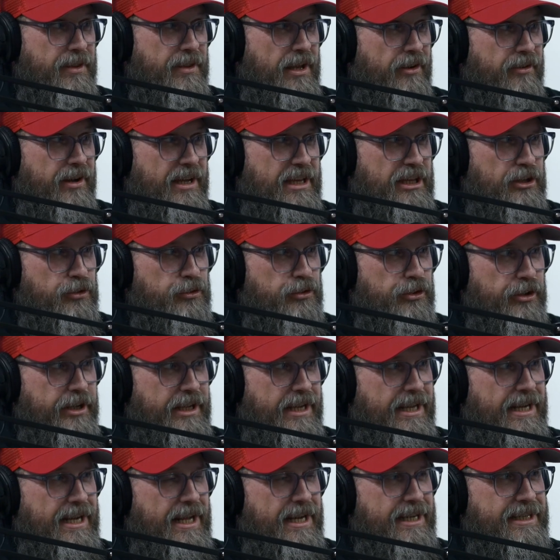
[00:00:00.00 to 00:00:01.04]
like you couldn't
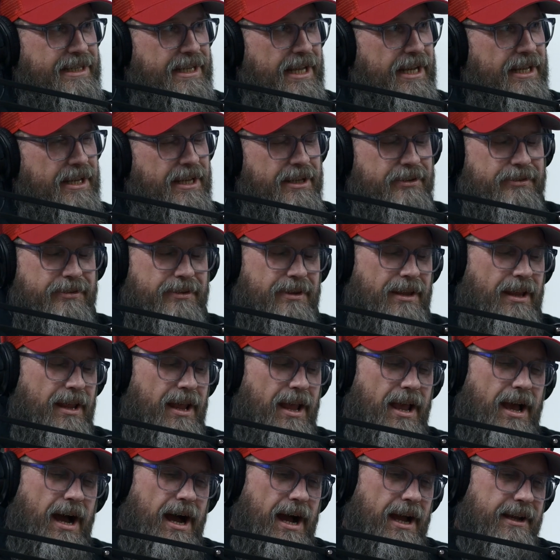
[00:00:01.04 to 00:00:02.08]
get out of debt.
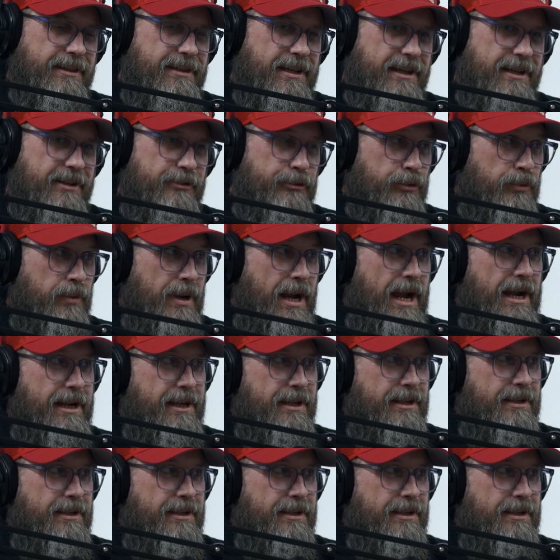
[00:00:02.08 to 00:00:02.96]
I think it's a racket.